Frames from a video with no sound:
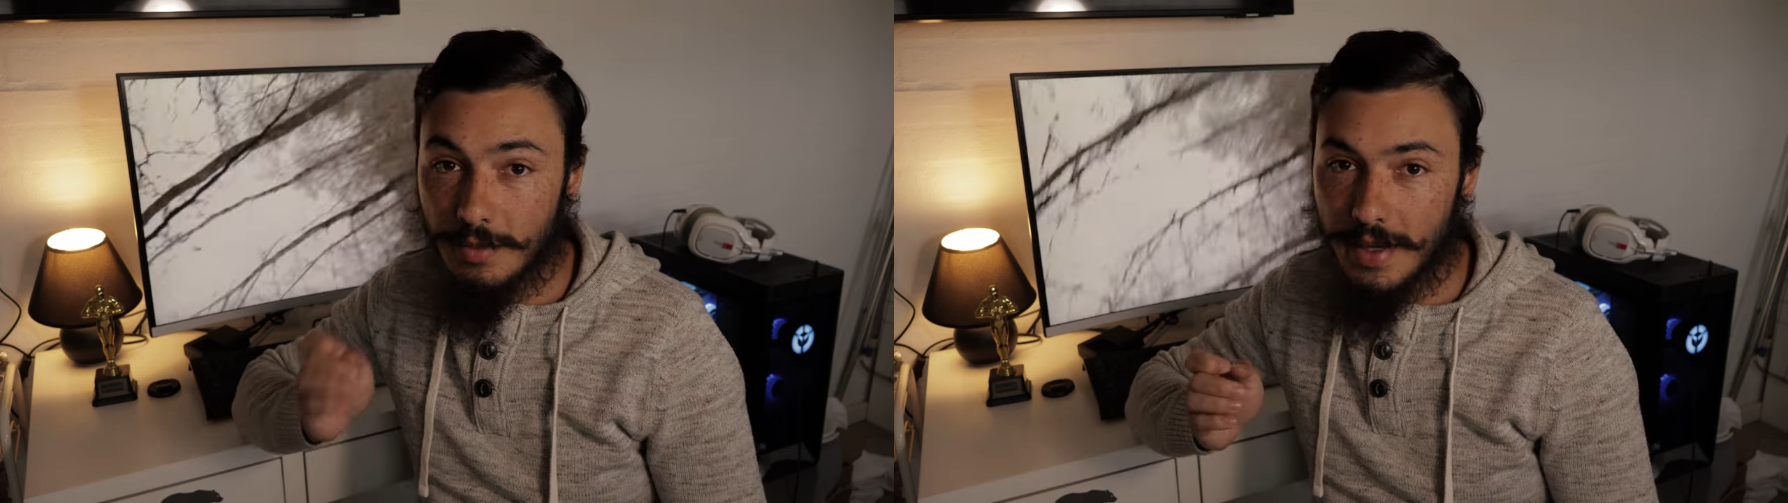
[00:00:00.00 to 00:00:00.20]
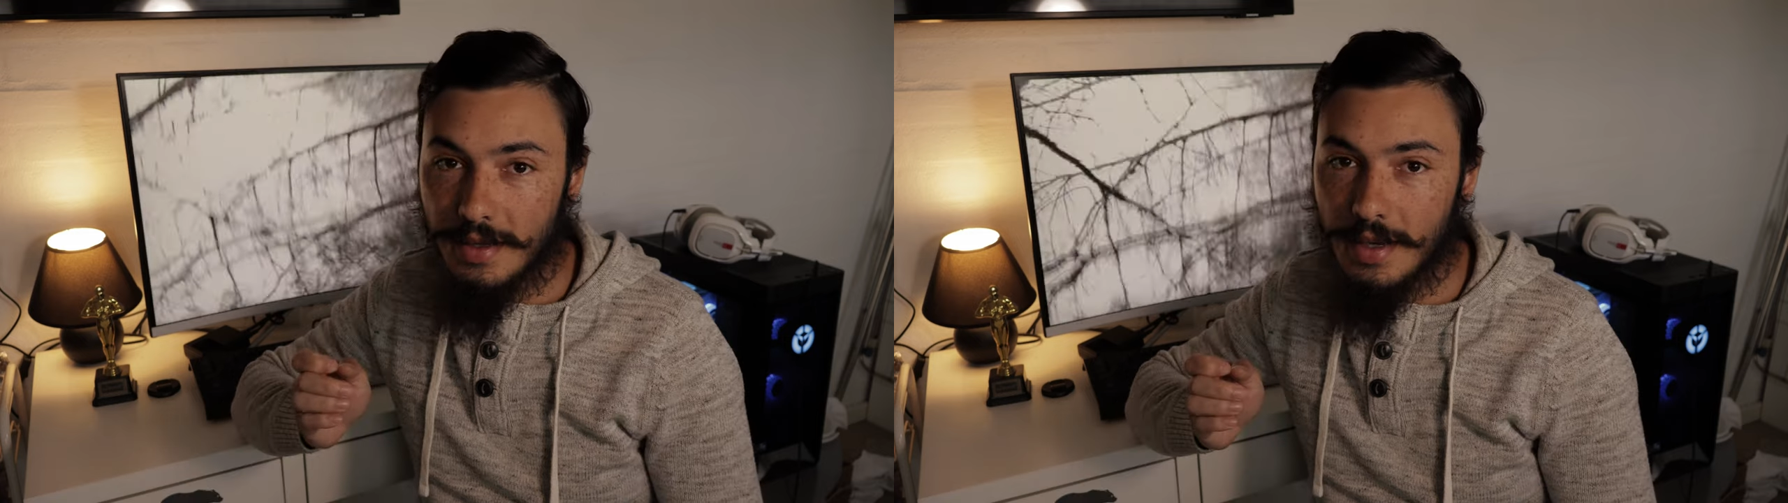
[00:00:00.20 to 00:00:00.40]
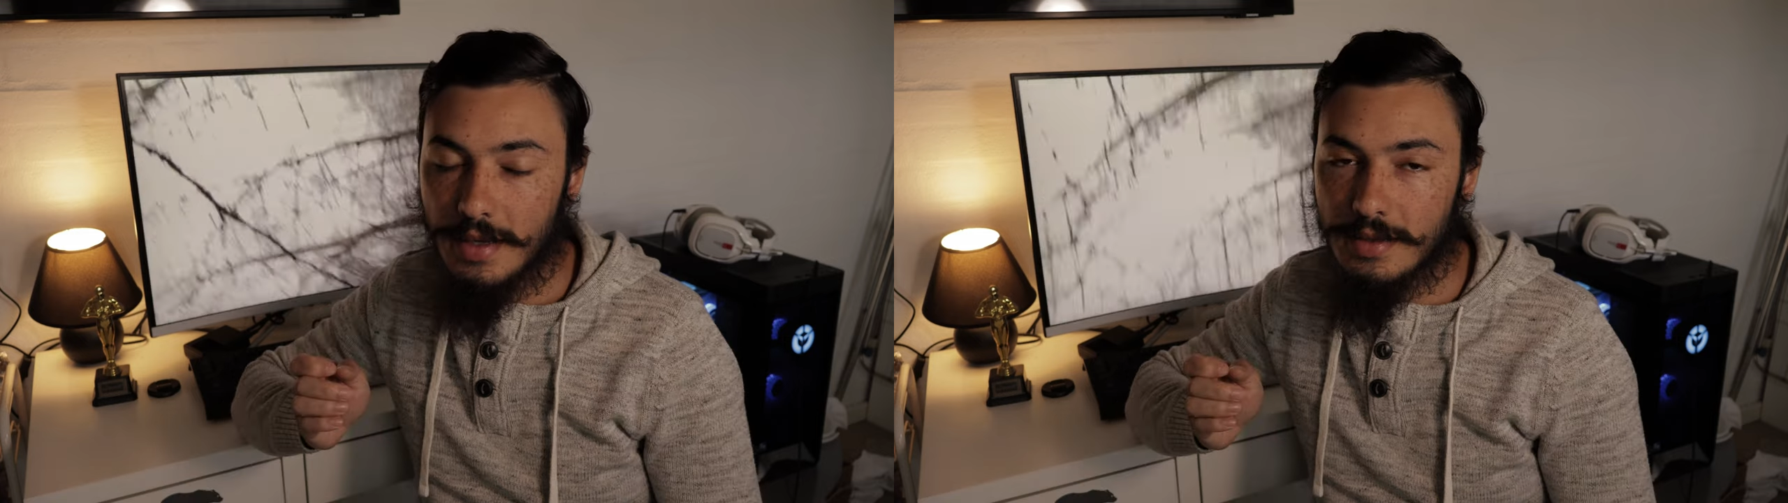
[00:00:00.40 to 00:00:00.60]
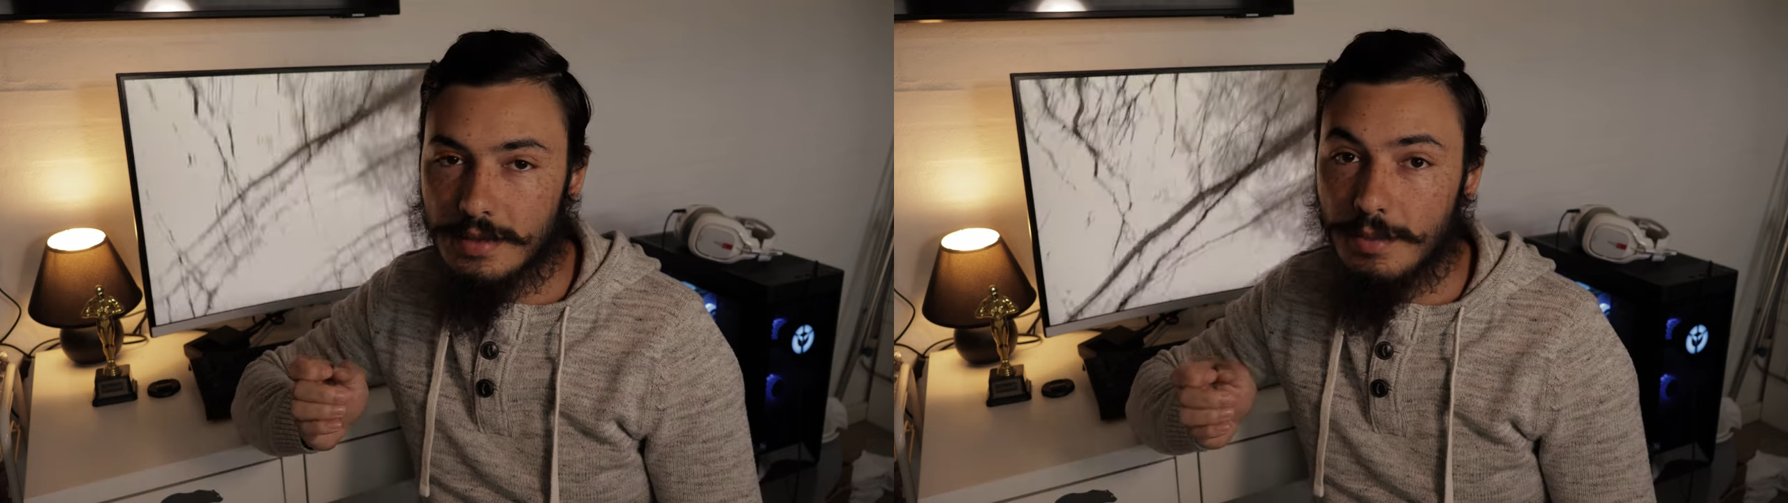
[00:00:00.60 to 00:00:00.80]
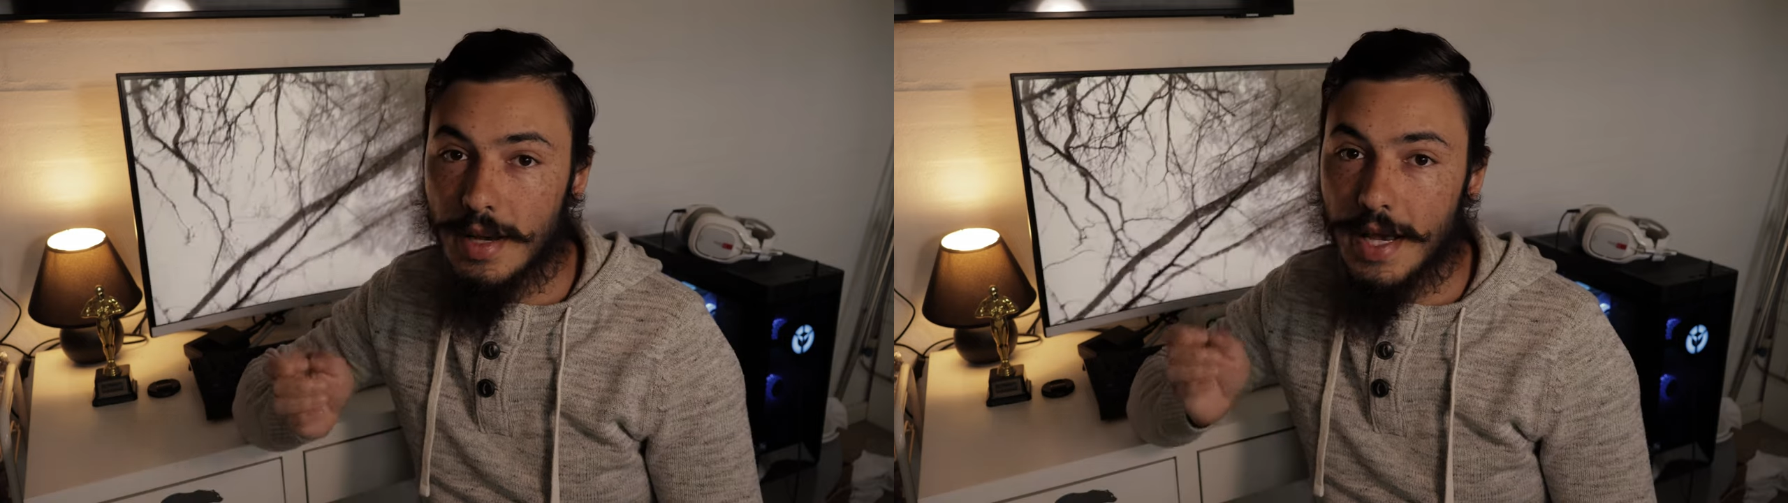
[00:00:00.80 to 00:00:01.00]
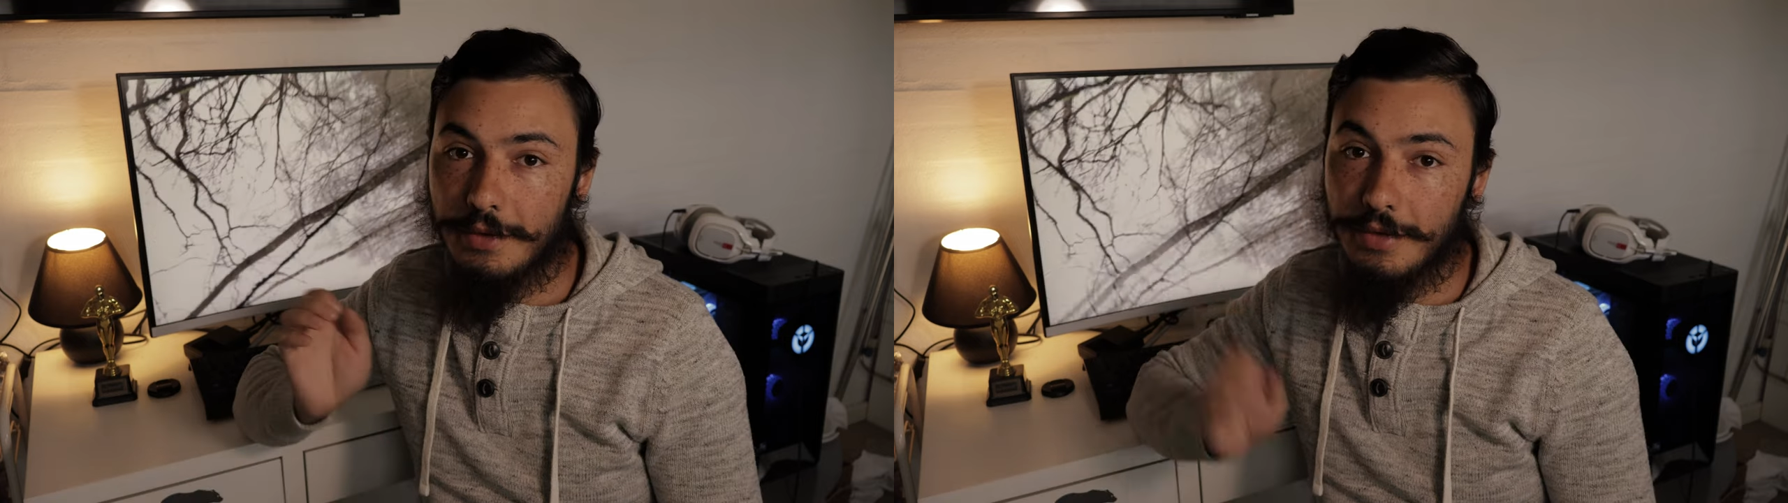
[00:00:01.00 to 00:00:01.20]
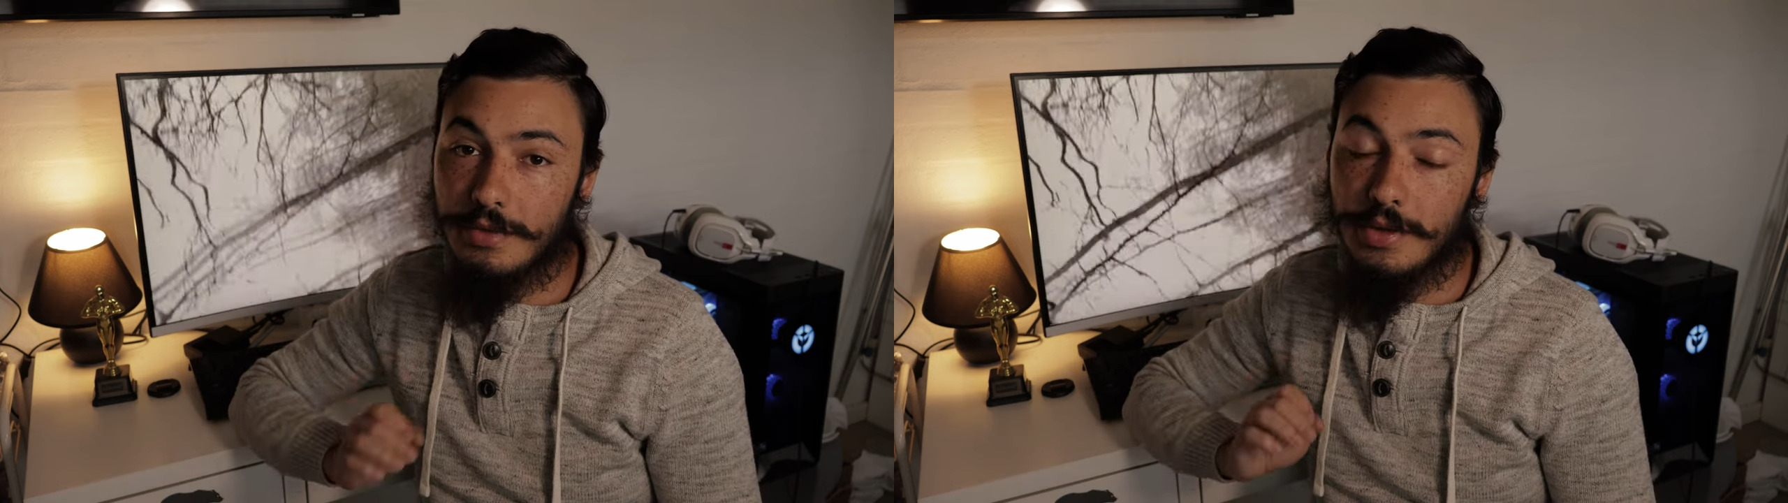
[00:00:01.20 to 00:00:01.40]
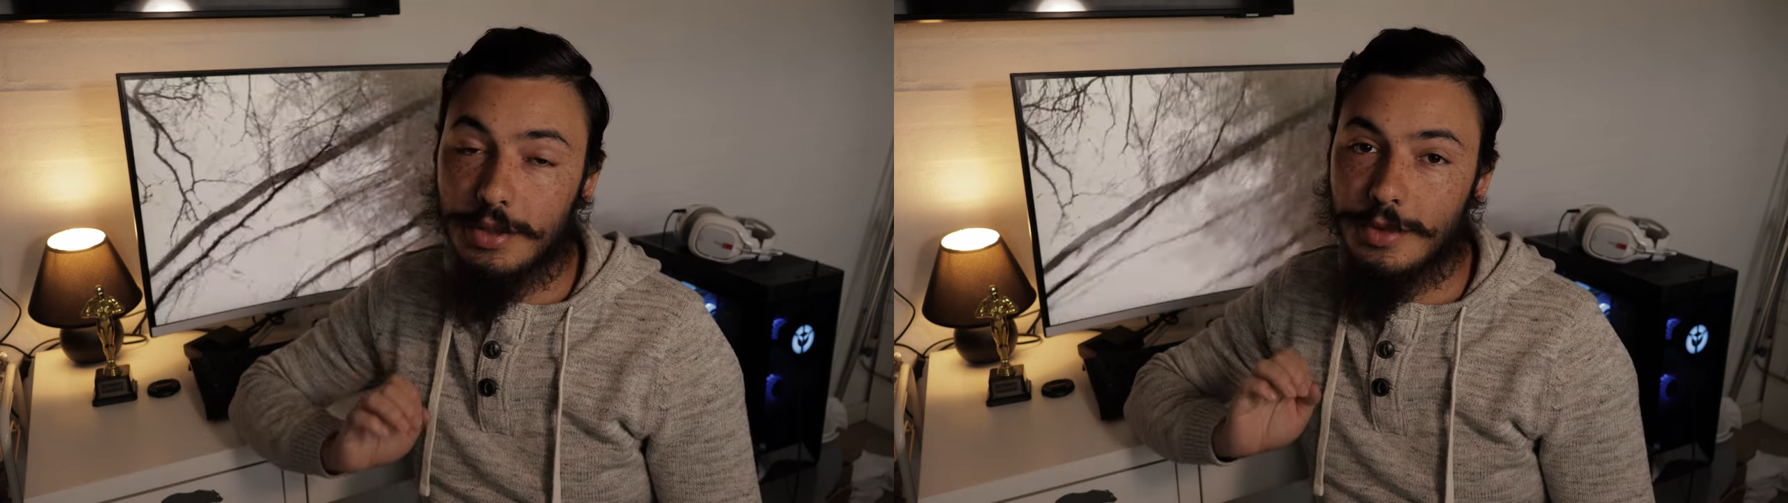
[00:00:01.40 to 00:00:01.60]
In my case, my
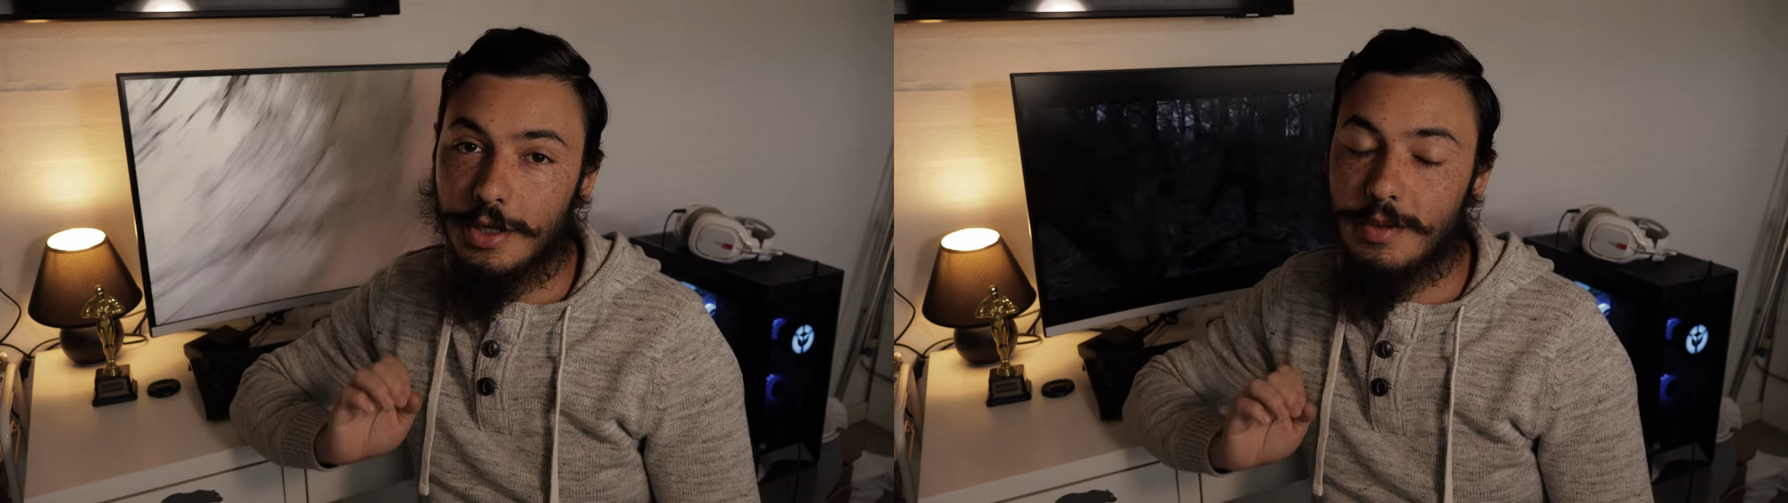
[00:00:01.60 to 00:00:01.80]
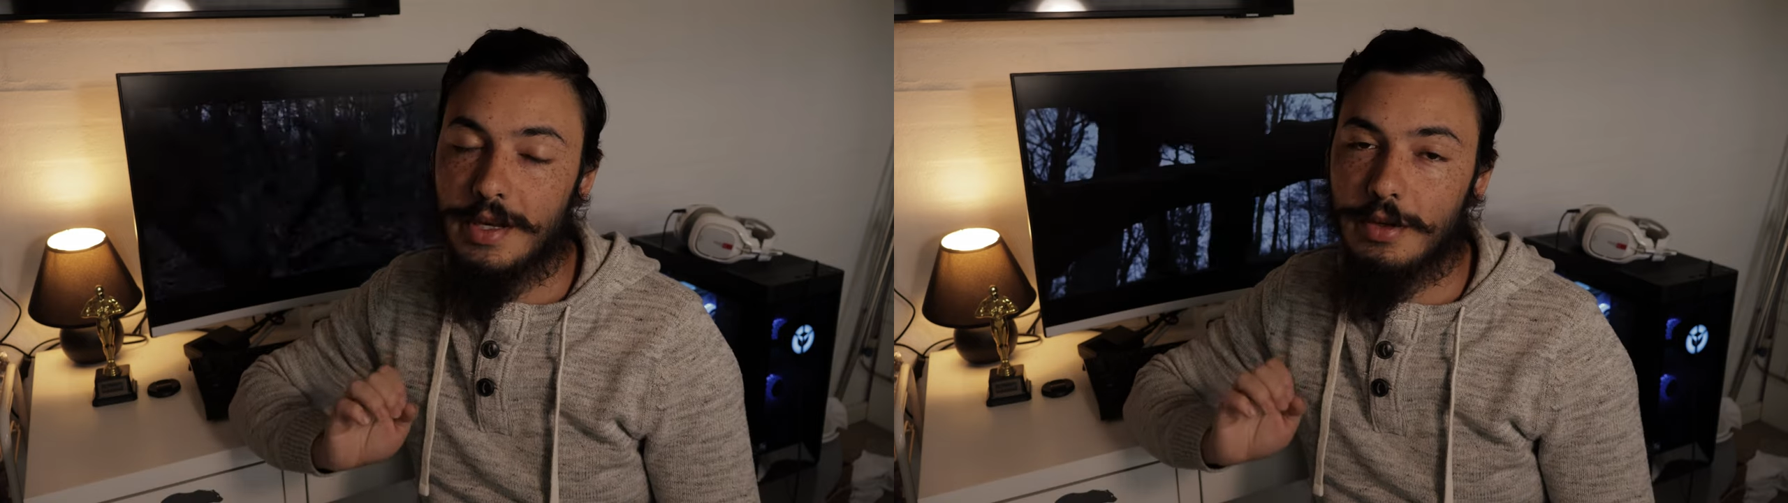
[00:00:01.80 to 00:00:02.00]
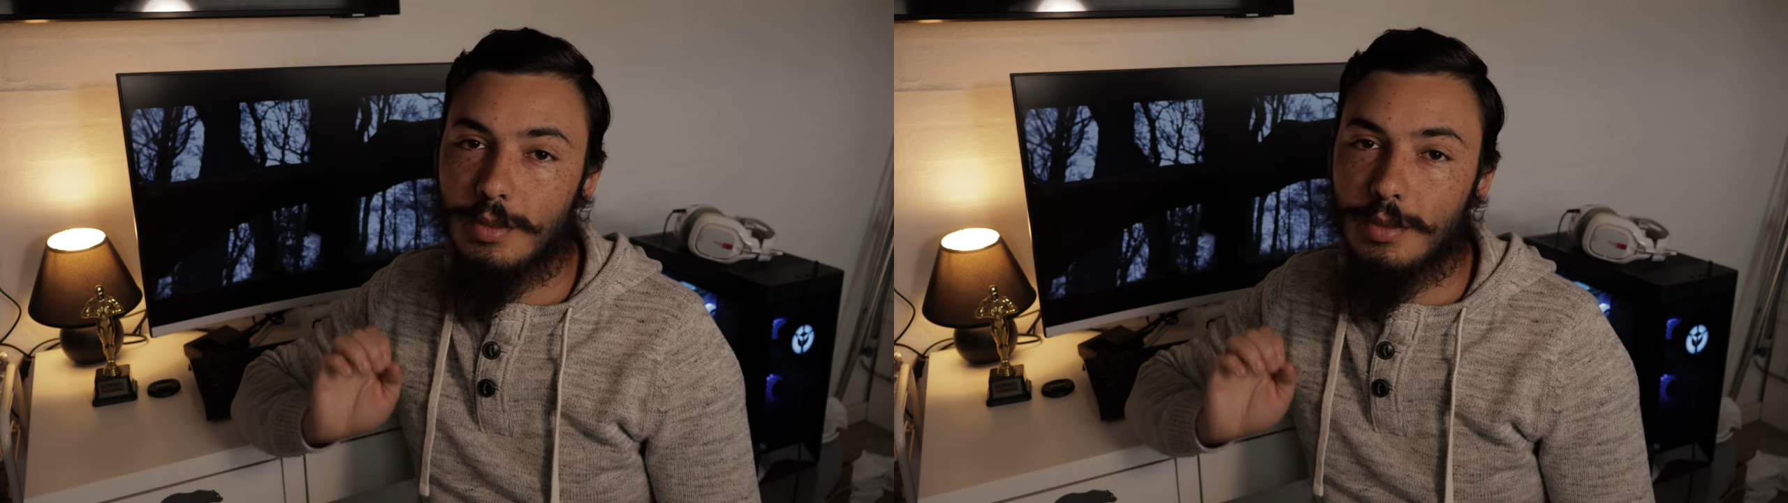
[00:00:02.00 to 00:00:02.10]
50mm